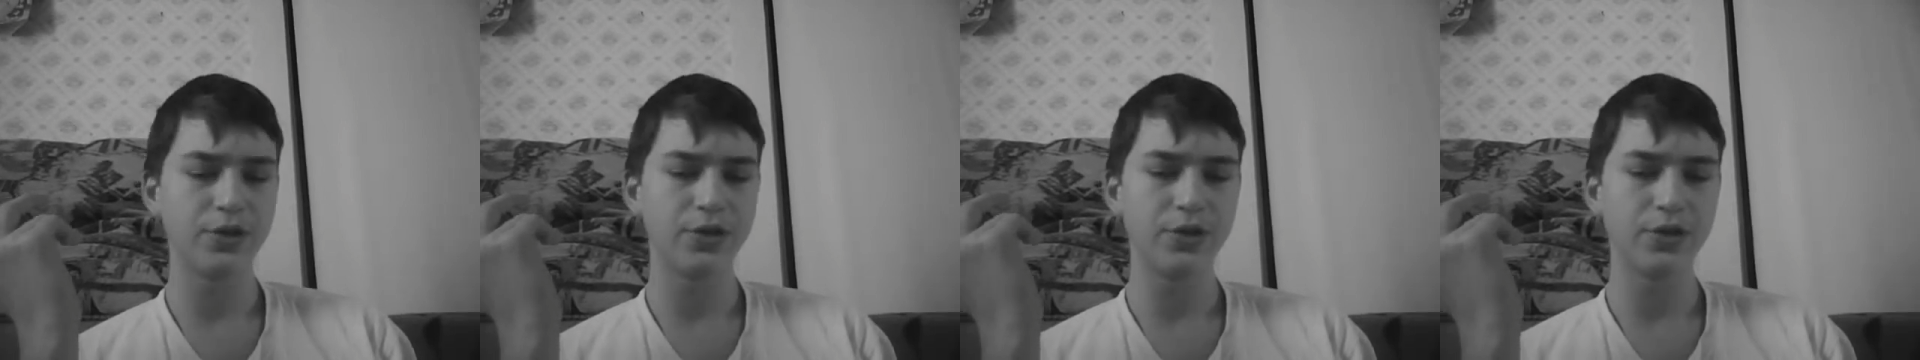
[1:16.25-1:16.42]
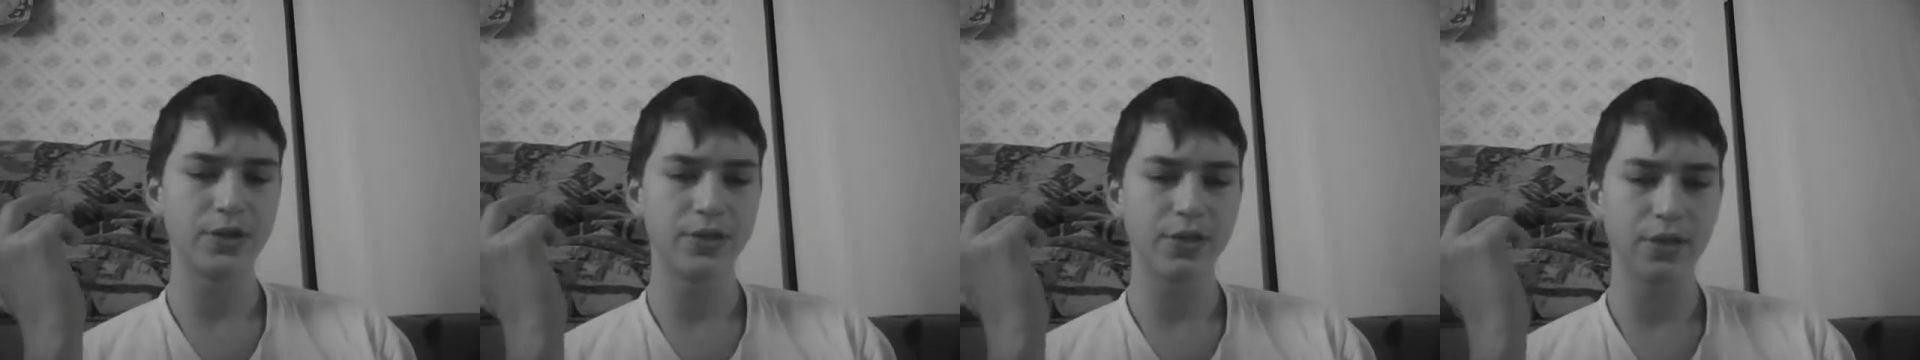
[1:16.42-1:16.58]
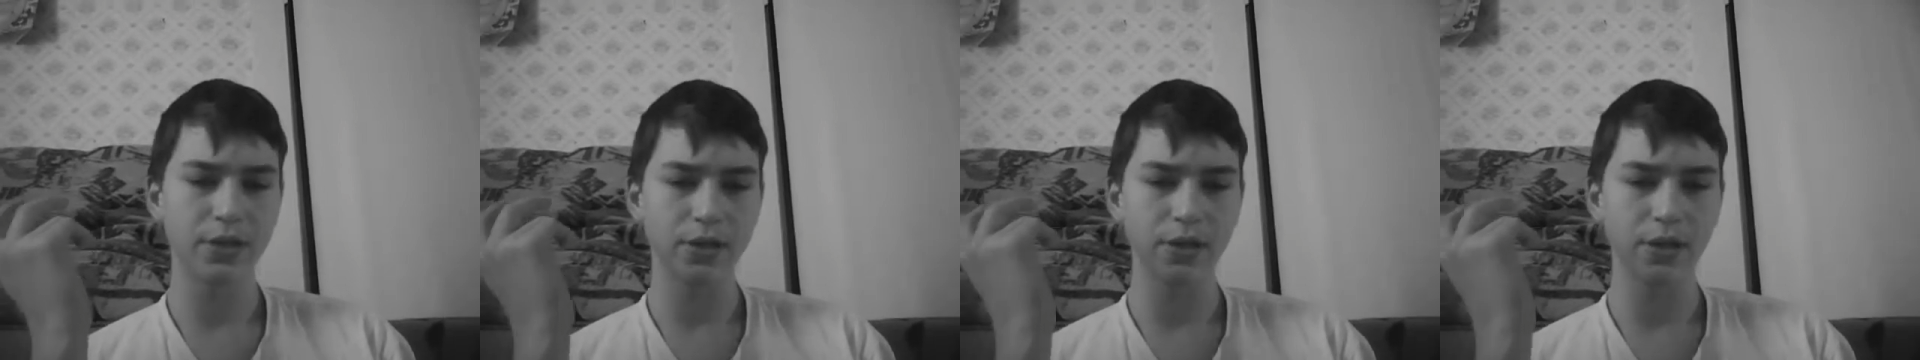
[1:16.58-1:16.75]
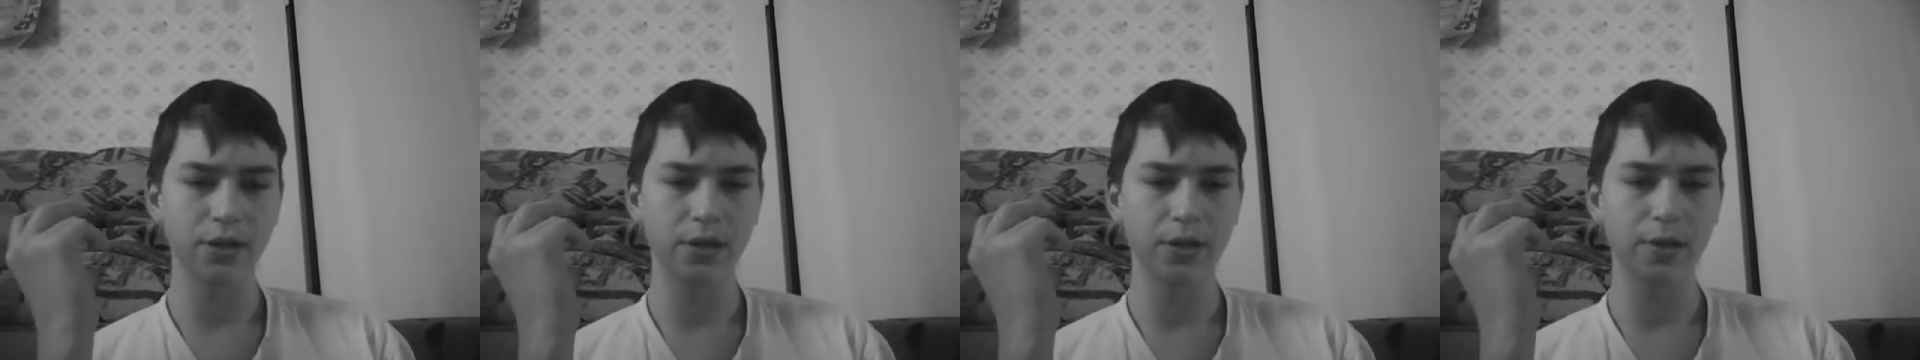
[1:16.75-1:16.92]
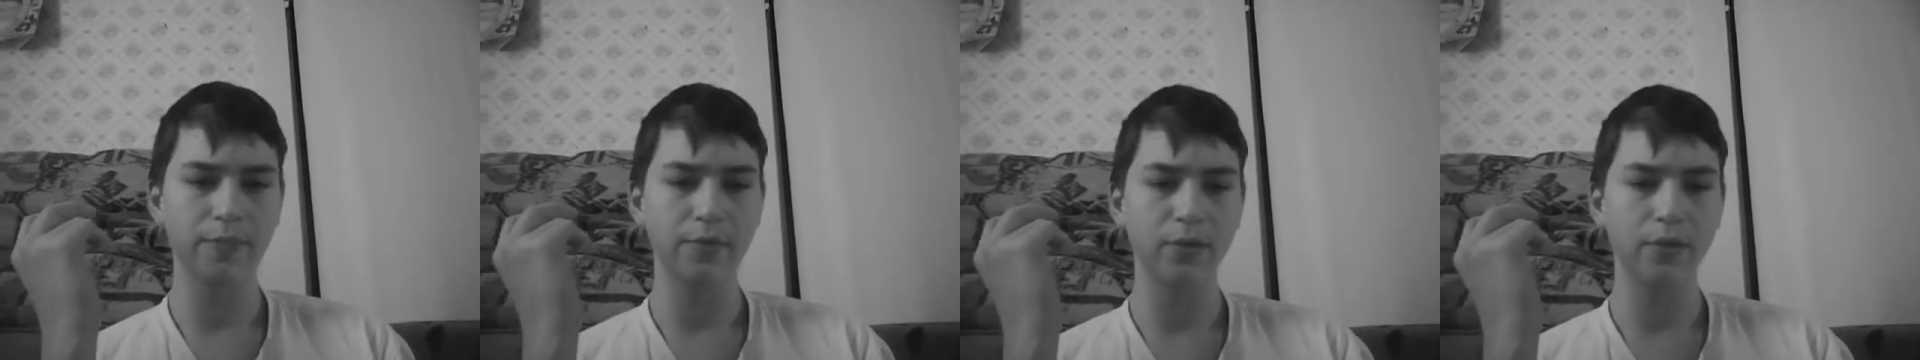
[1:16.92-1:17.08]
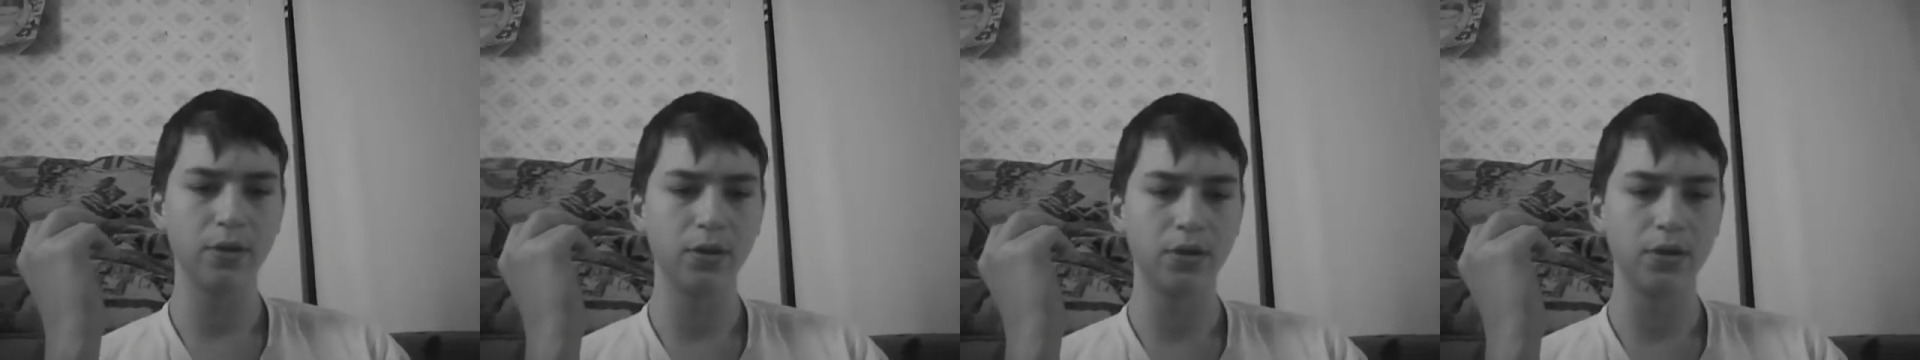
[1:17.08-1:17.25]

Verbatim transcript: It's just a, a